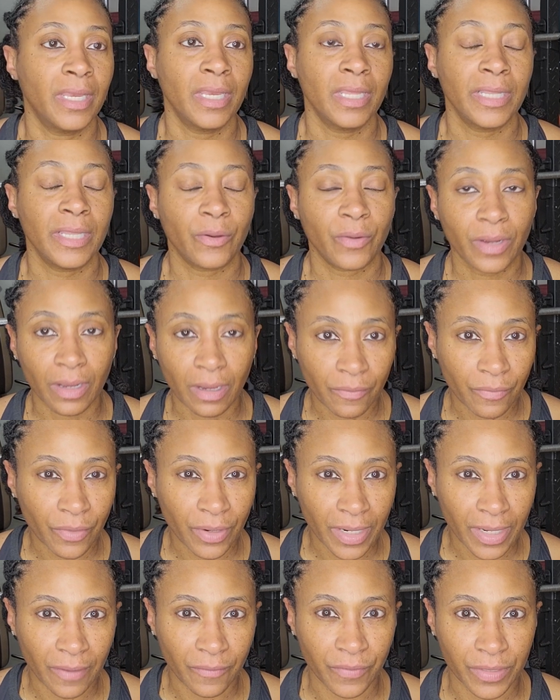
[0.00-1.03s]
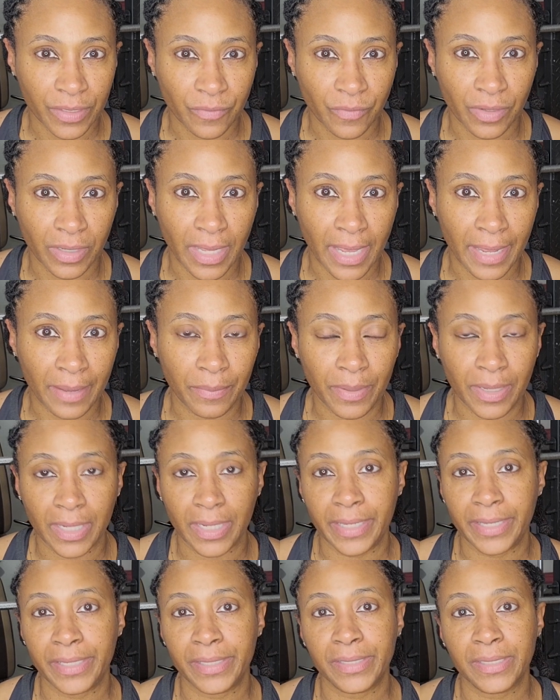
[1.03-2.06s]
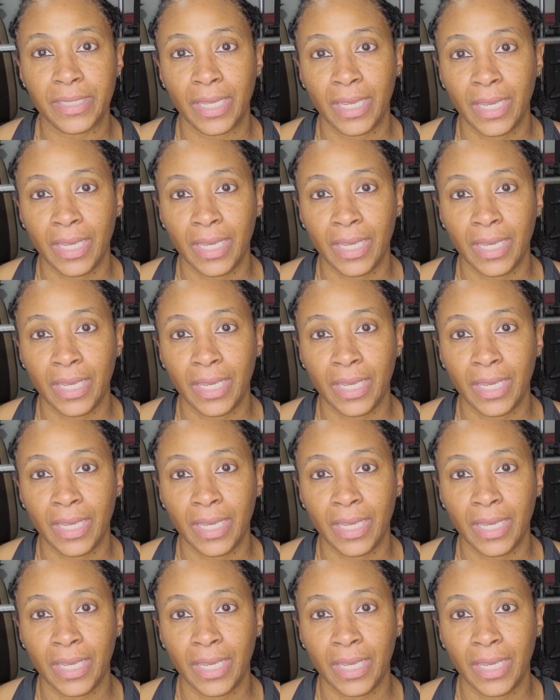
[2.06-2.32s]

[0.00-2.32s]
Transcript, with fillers: They'll cover it if it's for diabetes.